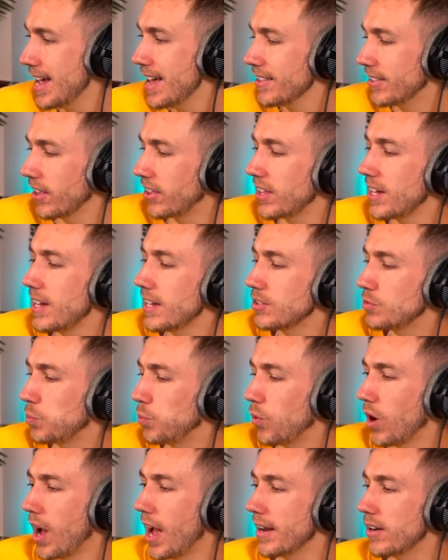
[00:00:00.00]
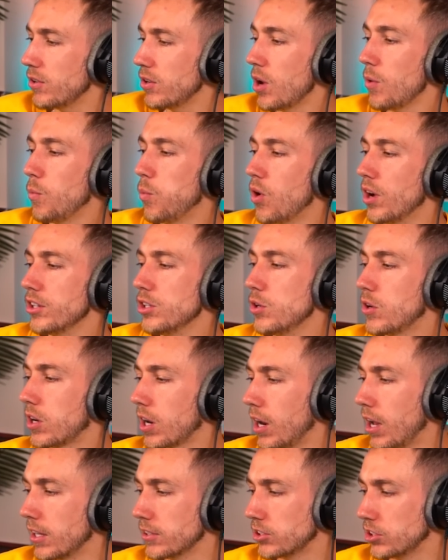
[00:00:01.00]
The thing is, I don't know what you
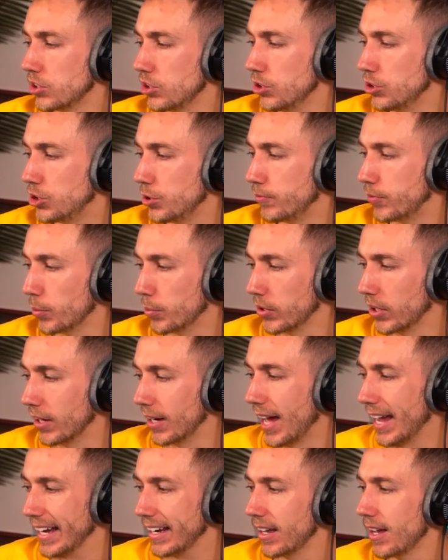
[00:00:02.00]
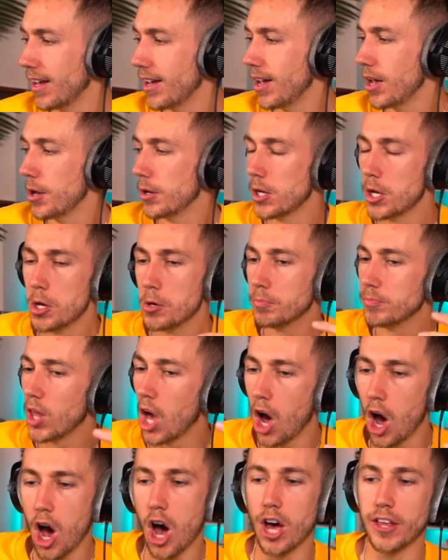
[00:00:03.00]
class as a YouTube footballer. Like,
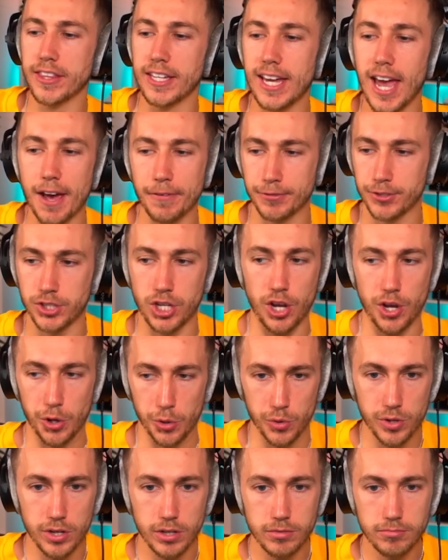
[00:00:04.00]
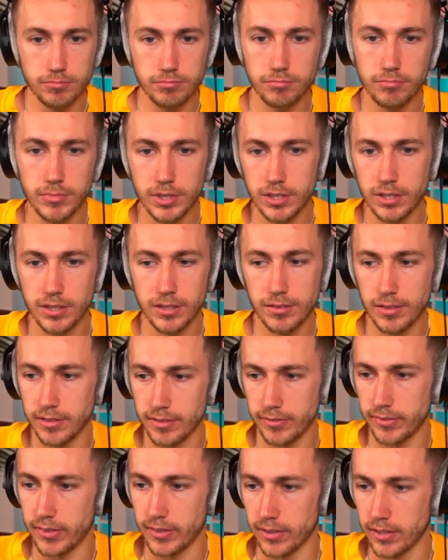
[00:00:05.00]
are the F2
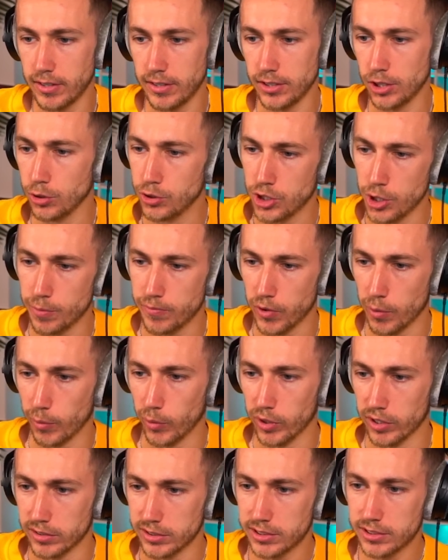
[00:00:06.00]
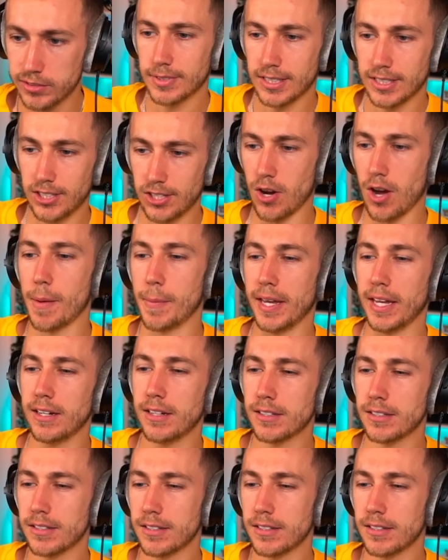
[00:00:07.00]
YouTube footballers? You know what I mean?